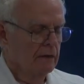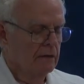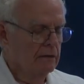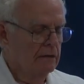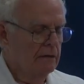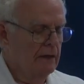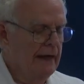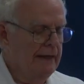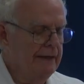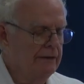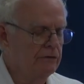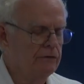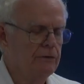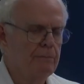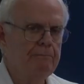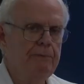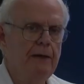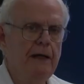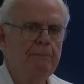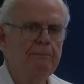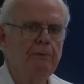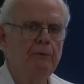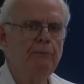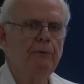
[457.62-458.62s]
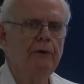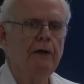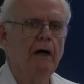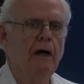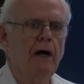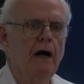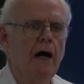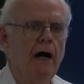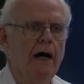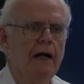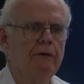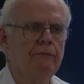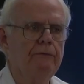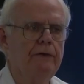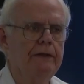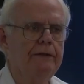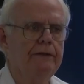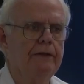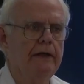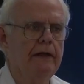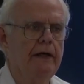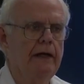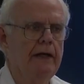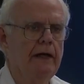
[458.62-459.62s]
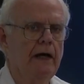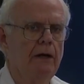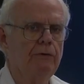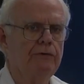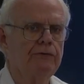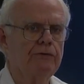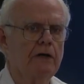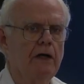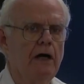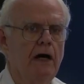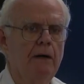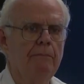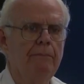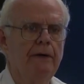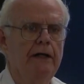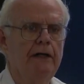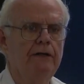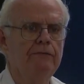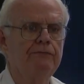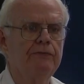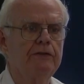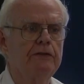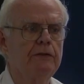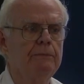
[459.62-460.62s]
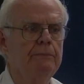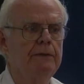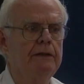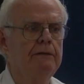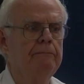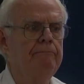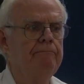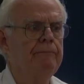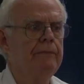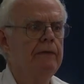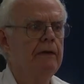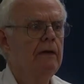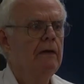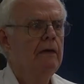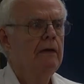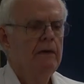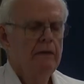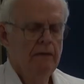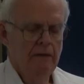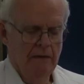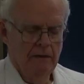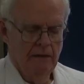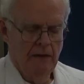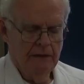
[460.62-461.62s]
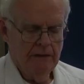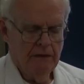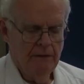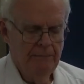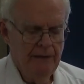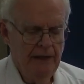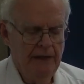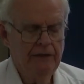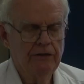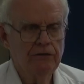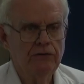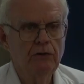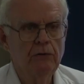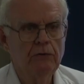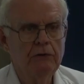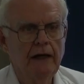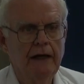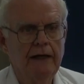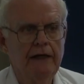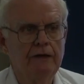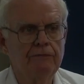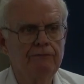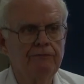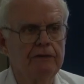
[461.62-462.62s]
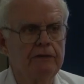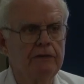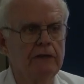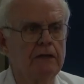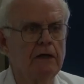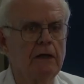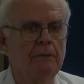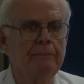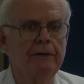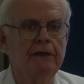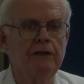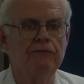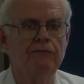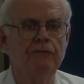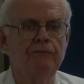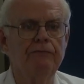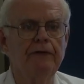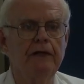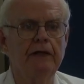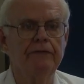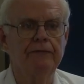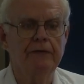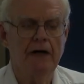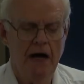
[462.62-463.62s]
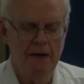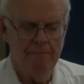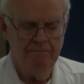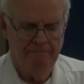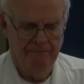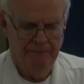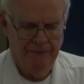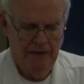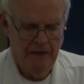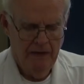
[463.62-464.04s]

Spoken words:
like the people we are honoring today, I was a combat infantryman. I commanded 2 light infantry companies in Vietnam.